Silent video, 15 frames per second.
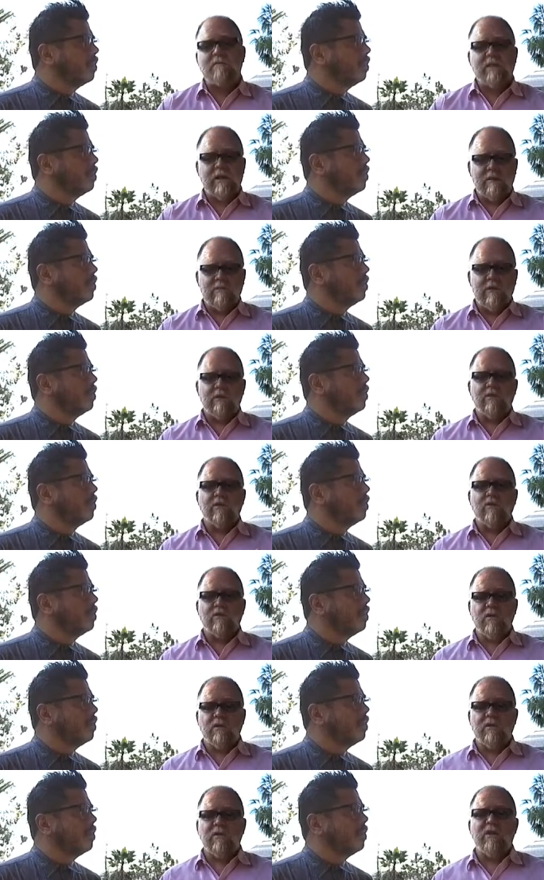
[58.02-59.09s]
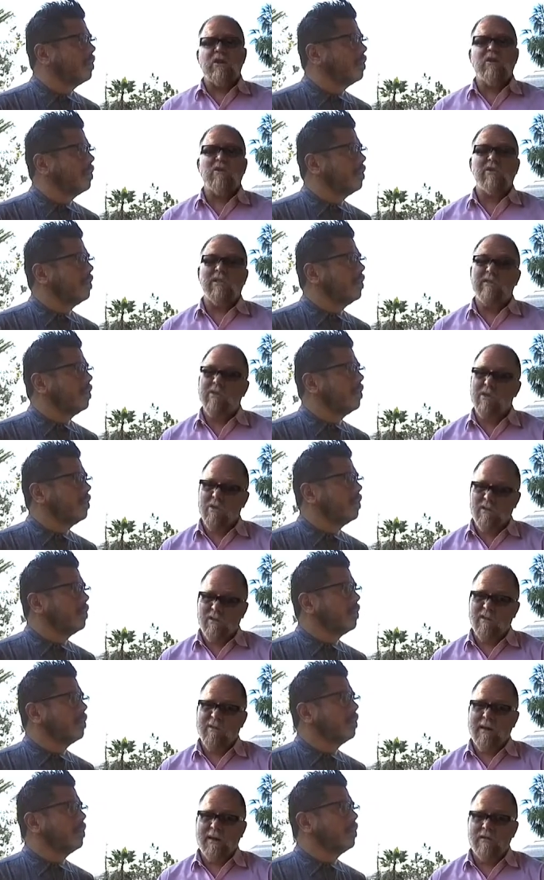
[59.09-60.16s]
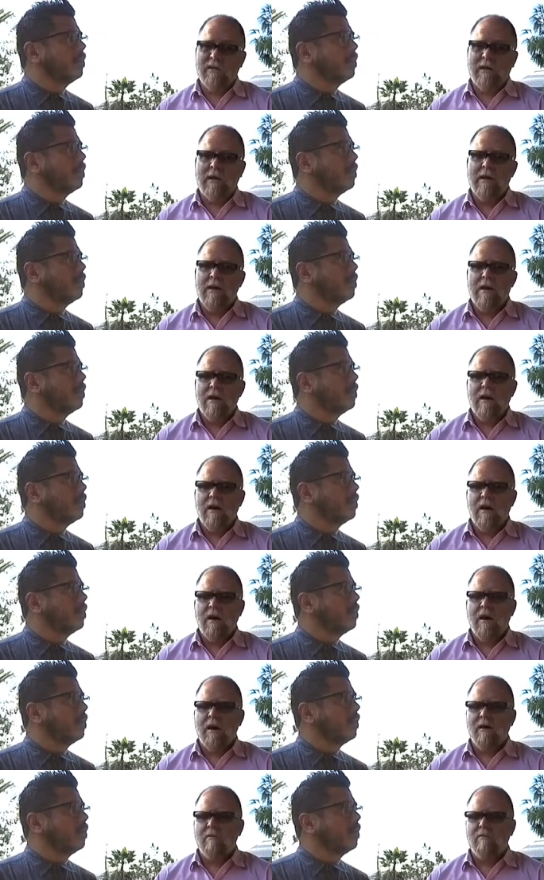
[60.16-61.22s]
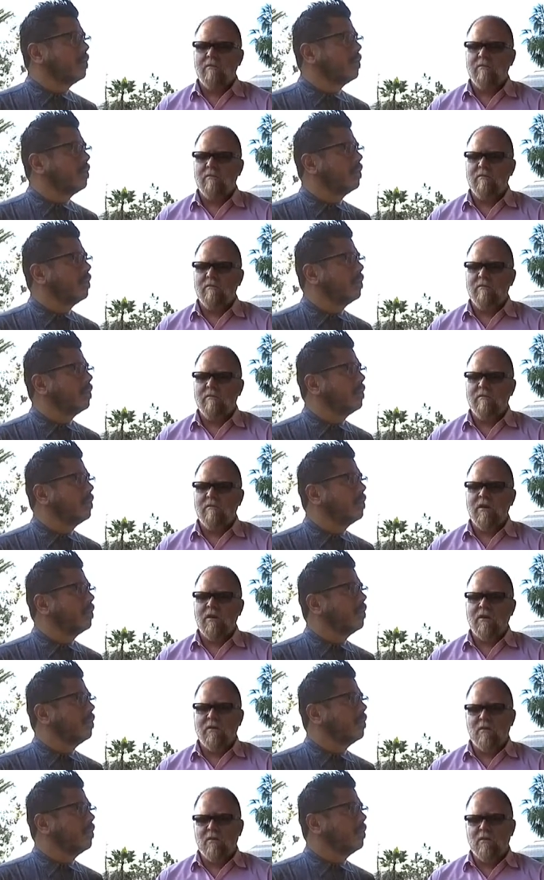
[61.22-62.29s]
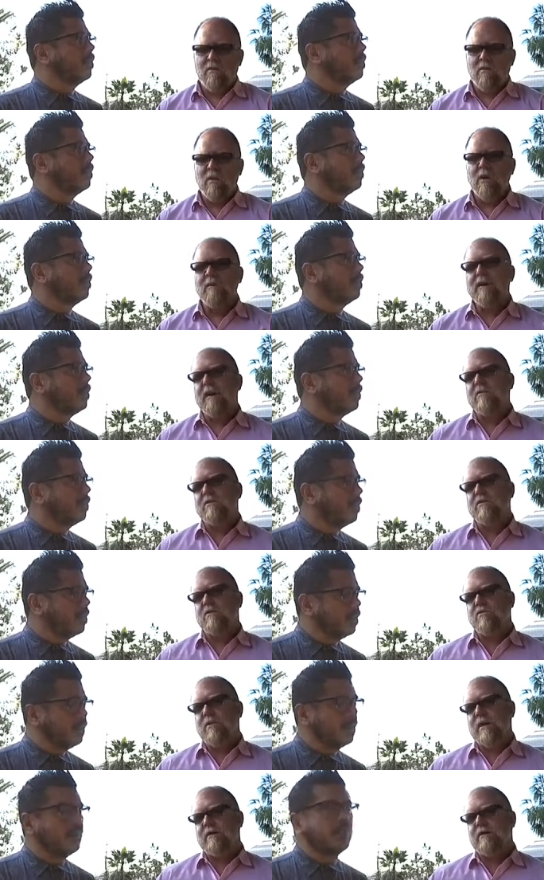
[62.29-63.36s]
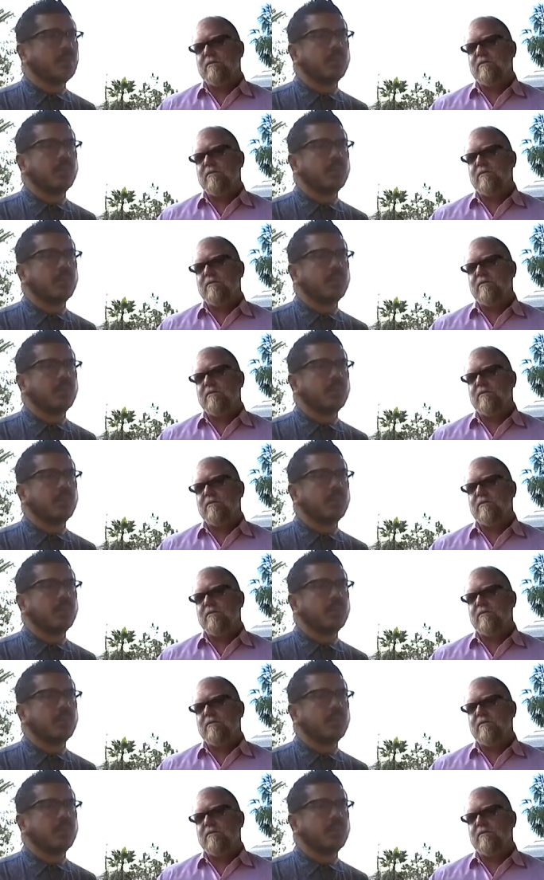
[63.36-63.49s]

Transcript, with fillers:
Speaker 1: deeply restricting the use of short-term housing. You will be able to rent